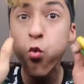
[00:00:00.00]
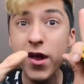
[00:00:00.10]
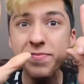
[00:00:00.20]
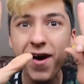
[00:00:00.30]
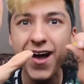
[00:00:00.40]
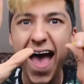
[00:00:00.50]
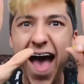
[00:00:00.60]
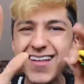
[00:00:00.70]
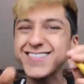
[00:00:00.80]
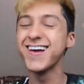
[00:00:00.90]
with my
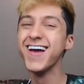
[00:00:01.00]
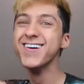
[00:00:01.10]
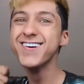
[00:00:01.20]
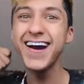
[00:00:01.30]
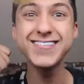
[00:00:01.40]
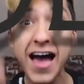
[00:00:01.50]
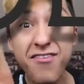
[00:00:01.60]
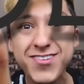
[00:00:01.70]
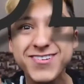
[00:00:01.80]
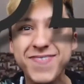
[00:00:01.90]
hands, you guys
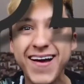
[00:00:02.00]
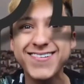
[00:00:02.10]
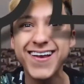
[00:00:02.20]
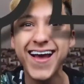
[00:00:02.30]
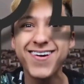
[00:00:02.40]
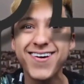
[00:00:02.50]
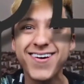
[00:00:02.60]
have to smash it out.